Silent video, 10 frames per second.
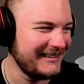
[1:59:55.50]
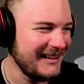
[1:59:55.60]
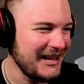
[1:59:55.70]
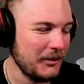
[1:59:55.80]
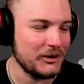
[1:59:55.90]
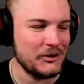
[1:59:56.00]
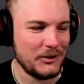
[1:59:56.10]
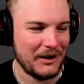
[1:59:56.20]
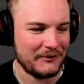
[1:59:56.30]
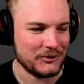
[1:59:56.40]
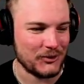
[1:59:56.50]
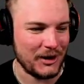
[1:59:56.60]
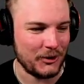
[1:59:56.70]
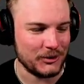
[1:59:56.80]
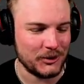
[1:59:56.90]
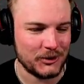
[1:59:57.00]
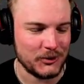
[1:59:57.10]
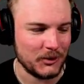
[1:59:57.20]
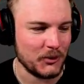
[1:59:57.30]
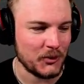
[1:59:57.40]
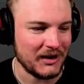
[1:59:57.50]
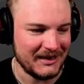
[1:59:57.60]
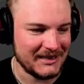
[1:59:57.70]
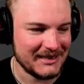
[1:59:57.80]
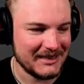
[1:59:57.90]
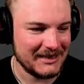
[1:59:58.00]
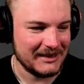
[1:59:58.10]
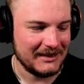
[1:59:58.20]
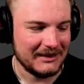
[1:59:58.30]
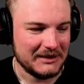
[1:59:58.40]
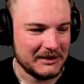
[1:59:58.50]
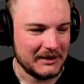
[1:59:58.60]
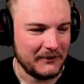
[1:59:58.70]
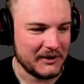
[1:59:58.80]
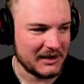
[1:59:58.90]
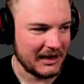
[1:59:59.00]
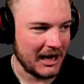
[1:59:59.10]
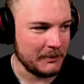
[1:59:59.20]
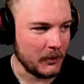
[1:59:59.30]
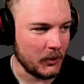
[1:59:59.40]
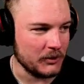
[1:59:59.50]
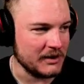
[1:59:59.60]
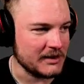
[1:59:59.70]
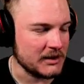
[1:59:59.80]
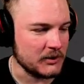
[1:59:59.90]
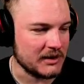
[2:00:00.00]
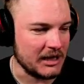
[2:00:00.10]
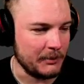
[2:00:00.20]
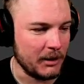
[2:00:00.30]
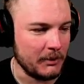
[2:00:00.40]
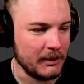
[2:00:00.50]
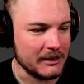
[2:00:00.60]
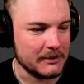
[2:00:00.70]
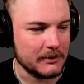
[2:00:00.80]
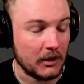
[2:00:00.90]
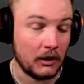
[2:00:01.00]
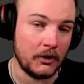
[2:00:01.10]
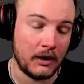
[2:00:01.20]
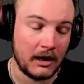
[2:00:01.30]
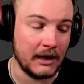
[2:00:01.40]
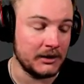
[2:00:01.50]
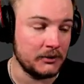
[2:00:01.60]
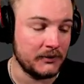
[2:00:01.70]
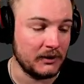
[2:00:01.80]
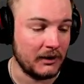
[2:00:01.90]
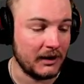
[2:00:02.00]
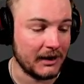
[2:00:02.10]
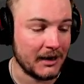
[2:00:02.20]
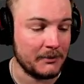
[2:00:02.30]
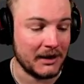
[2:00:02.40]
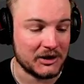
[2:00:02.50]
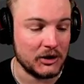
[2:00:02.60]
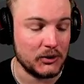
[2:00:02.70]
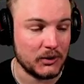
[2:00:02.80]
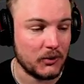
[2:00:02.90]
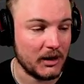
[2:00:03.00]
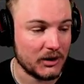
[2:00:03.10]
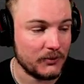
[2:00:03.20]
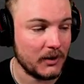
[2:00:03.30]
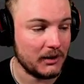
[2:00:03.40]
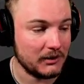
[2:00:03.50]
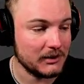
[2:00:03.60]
Well, you don't have to try harder. You're doing great. Feels like I'm the one that needs to step it up a bit. Although I do feel like I'm actually doing quite well.